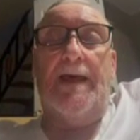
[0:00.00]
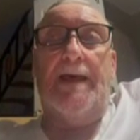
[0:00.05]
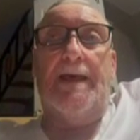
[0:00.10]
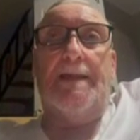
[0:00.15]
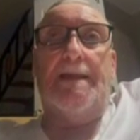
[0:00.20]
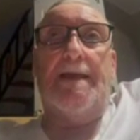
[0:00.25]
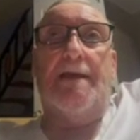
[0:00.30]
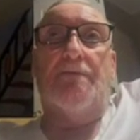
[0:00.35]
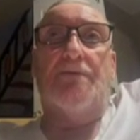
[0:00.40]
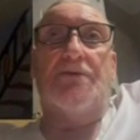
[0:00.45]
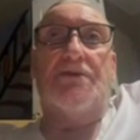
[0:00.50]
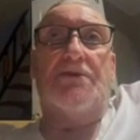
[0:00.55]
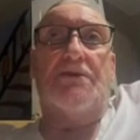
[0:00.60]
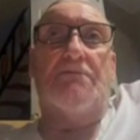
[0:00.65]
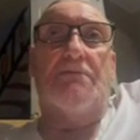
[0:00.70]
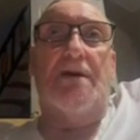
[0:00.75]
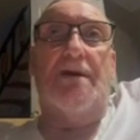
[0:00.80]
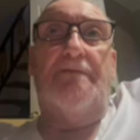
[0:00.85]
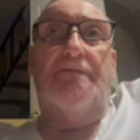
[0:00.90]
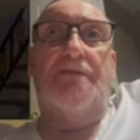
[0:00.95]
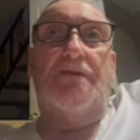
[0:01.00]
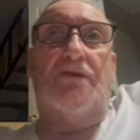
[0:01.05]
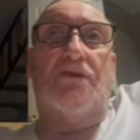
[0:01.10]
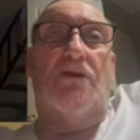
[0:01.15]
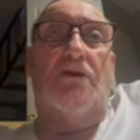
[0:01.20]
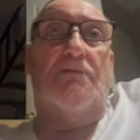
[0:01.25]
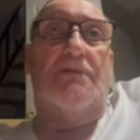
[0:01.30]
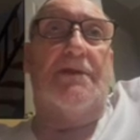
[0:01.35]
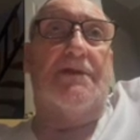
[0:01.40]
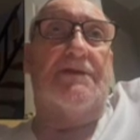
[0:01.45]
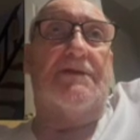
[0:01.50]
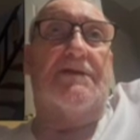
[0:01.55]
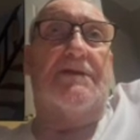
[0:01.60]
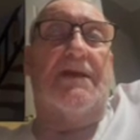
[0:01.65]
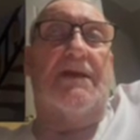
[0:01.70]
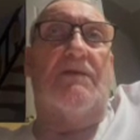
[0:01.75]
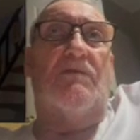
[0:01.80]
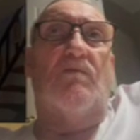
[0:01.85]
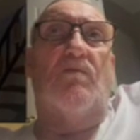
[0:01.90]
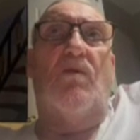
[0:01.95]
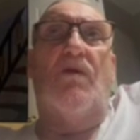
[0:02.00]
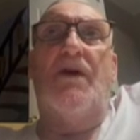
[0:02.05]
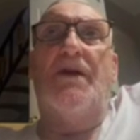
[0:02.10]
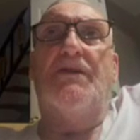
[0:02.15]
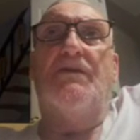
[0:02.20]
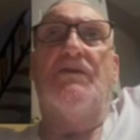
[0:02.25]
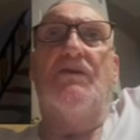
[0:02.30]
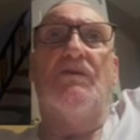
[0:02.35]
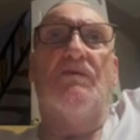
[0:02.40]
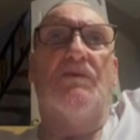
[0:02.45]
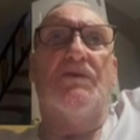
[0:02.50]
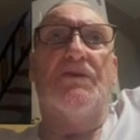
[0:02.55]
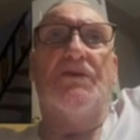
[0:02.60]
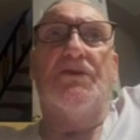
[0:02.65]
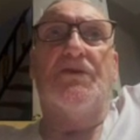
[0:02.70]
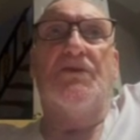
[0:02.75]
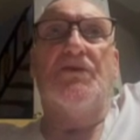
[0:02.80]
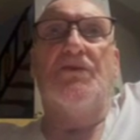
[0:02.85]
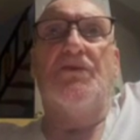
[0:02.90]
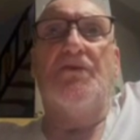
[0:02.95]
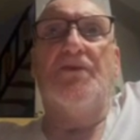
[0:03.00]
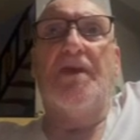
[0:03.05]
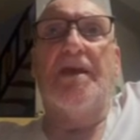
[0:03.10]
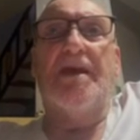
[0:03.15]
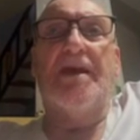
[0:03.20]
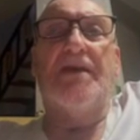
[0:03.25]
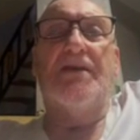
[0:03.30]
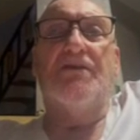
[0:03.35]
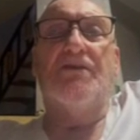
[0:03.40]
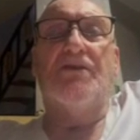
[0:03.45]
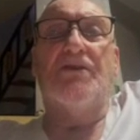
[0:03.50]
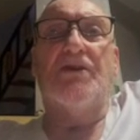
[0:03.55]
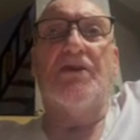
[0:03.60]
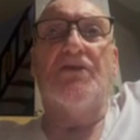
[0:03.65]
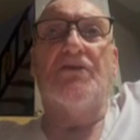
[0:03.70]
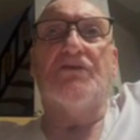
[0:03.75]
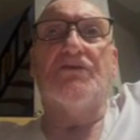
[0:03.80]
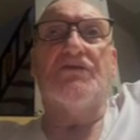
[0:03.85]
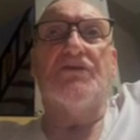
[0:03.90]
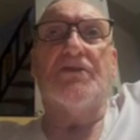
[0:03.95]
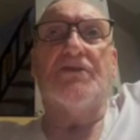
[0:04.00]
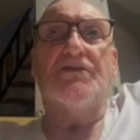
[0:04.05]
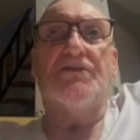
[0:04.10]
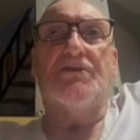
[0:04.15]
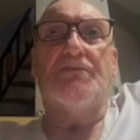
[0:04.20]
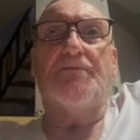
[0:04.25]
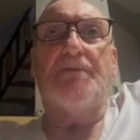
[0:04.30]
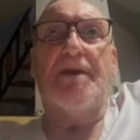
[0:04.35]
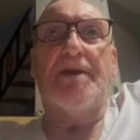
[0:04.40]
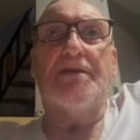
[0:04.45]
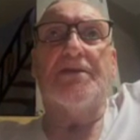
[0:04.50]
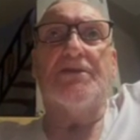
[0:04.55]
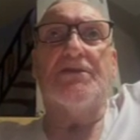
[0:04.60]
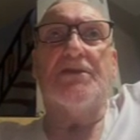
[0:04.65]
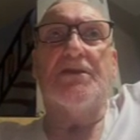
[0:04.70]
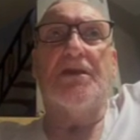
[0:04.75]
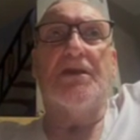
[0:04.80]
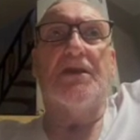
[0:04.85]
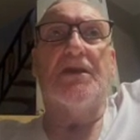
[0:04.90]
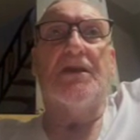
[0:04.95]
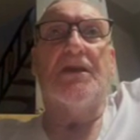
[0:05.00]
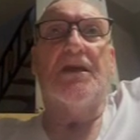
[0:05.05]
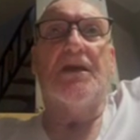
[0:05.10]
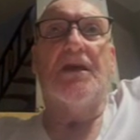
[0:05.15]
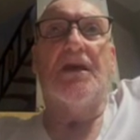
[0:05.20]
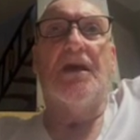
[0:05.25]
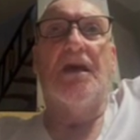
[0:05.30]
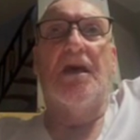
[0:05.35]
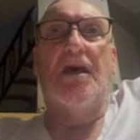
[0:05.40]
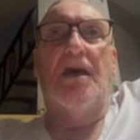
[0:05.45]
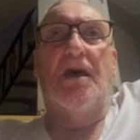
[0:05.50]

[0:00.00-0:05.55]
There was some other comments saying, why do you want to do that? You can't trust the banks here.